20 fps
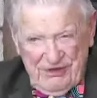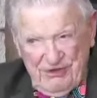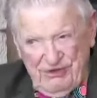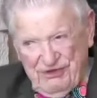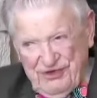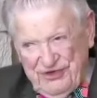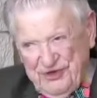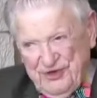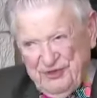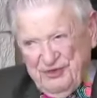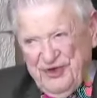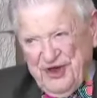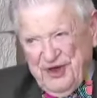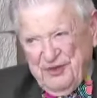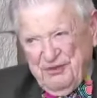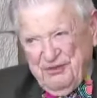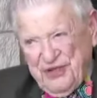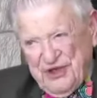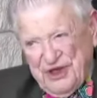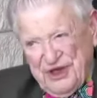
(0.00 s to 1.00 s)
When you make
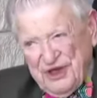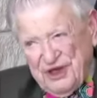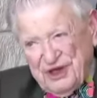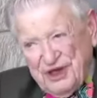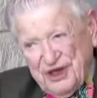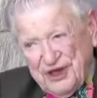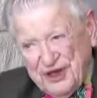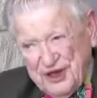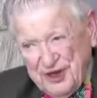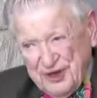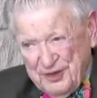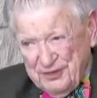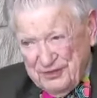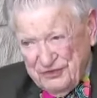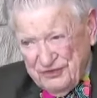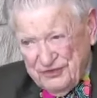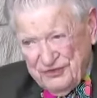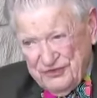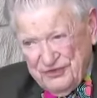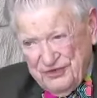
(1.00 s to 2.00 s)
big
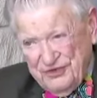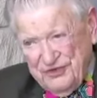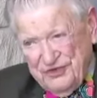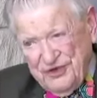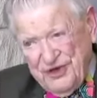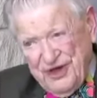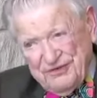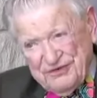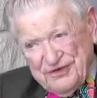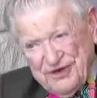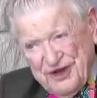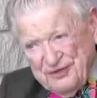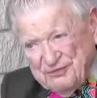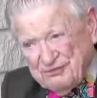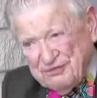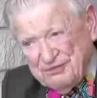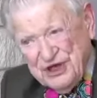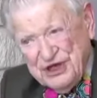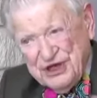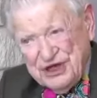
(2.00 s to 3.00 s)
claims, you have to
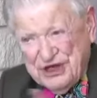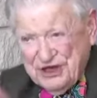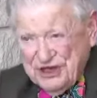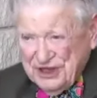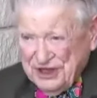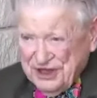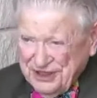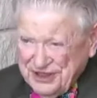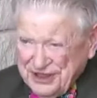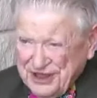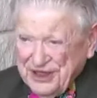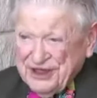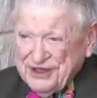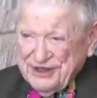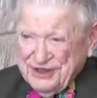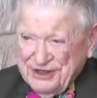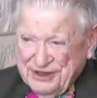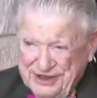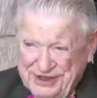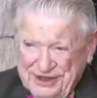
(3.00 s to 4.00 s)
have big
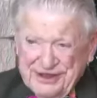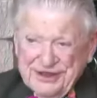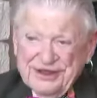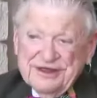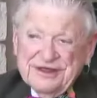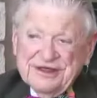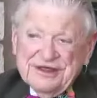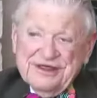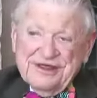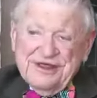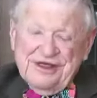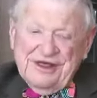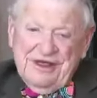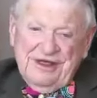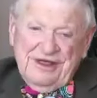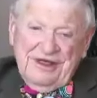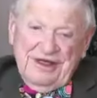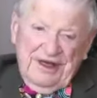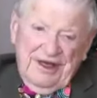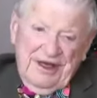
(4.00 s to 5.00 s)
data, you know,
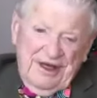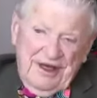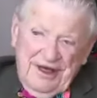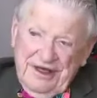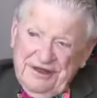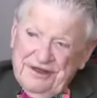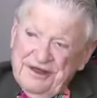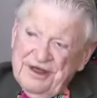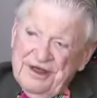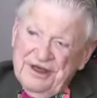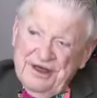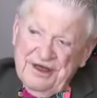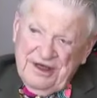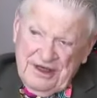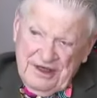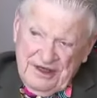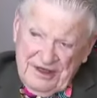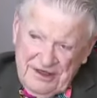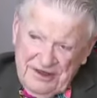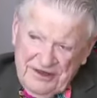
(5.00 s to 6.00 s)
uh -huh. and
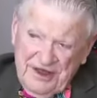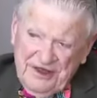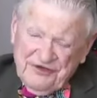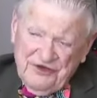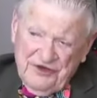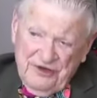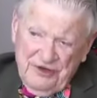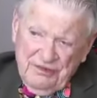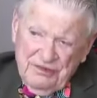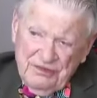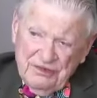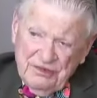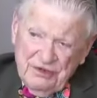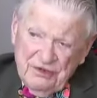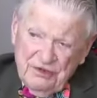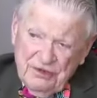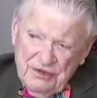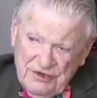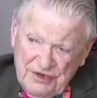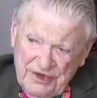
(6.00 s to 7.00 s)
that's the
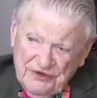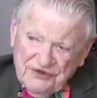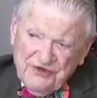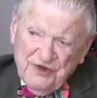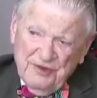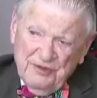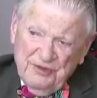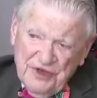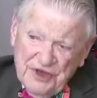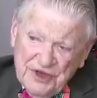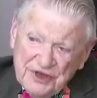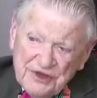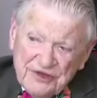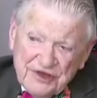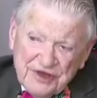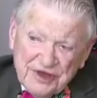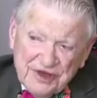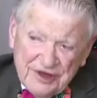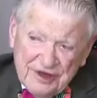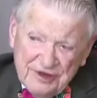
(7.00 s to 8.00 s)
that's the big
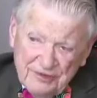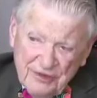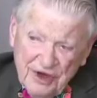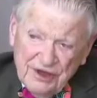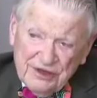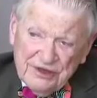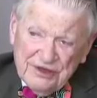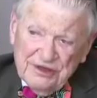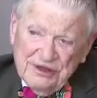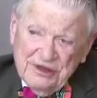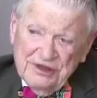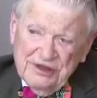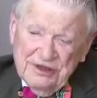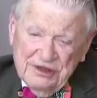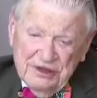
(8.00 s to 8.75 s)
thing about it.